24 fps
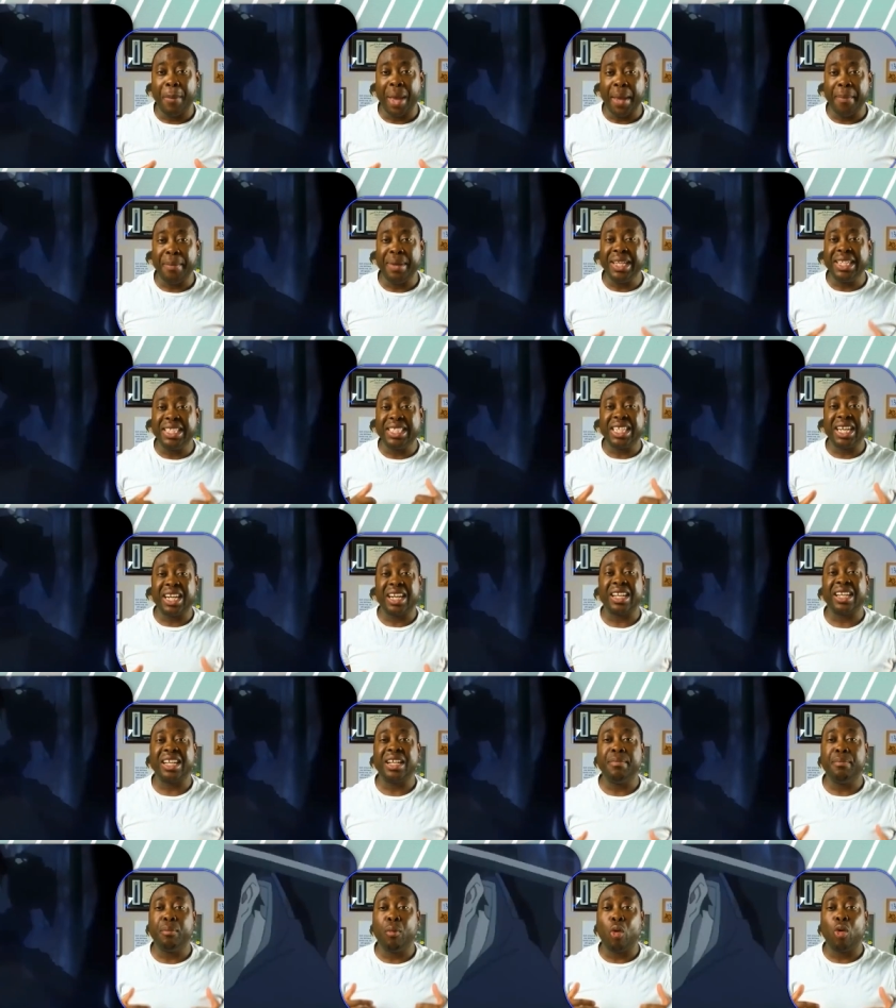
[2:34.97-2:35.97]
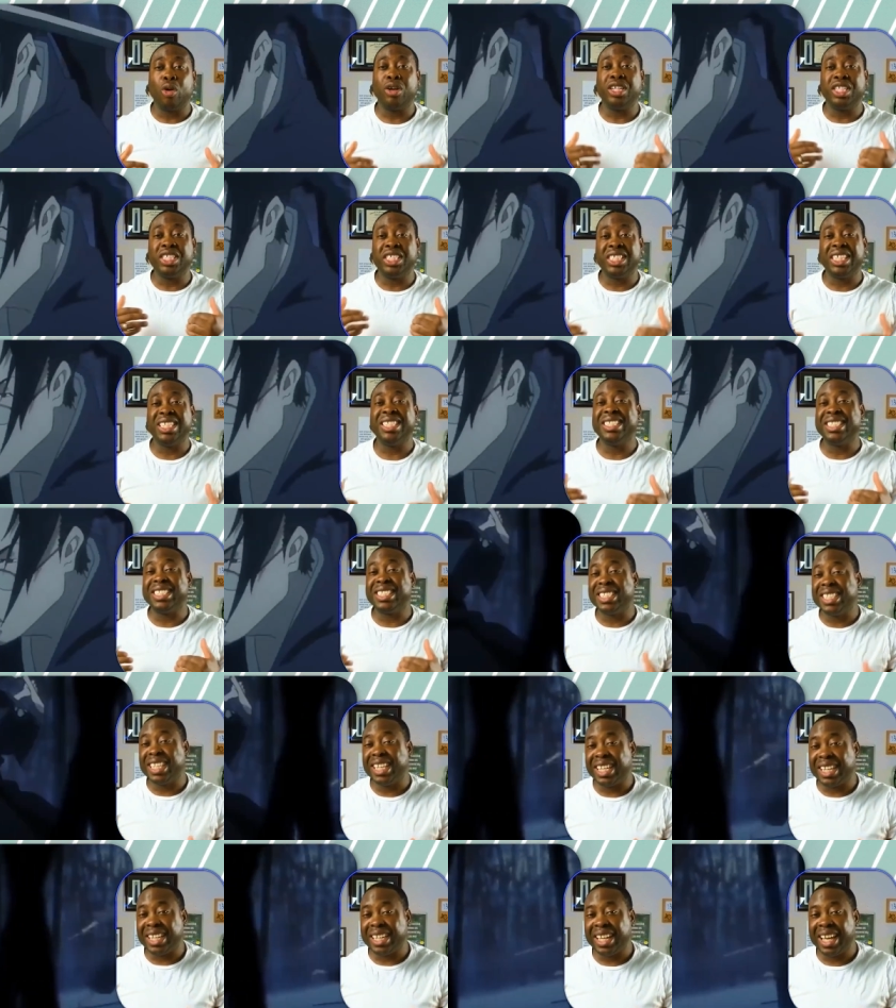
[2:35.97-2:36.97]
Maybe channeling more Jin
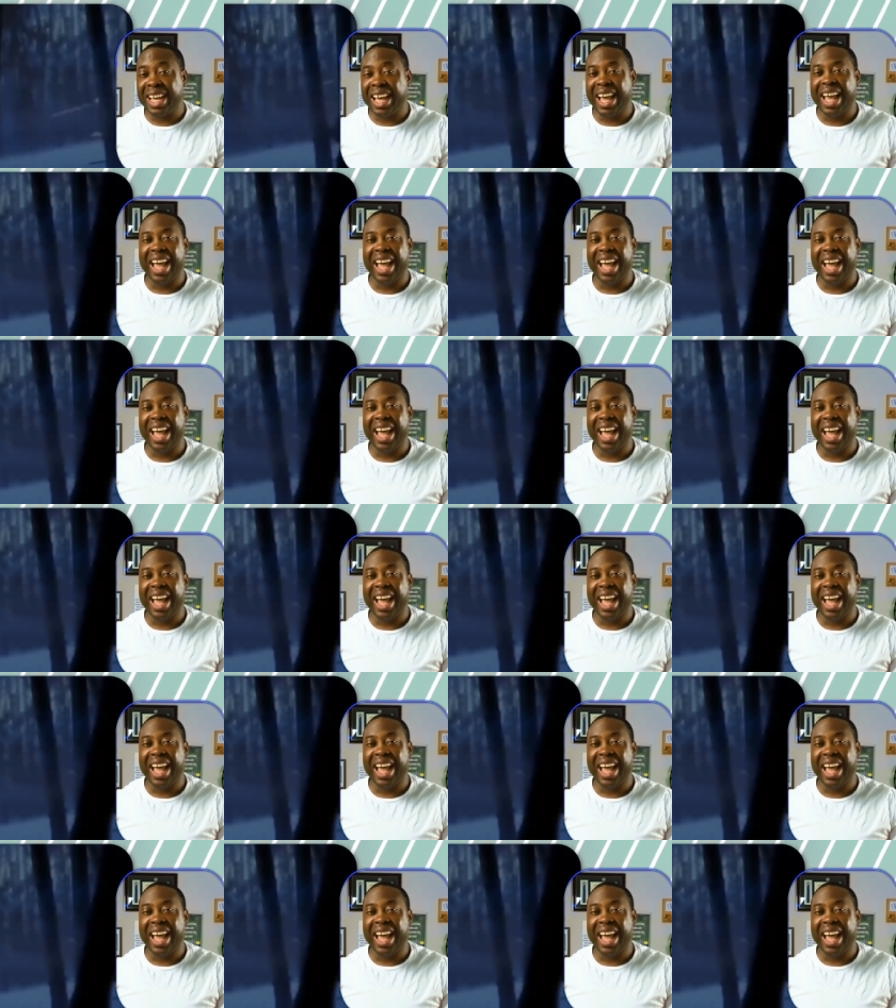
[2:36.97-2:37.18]
Zen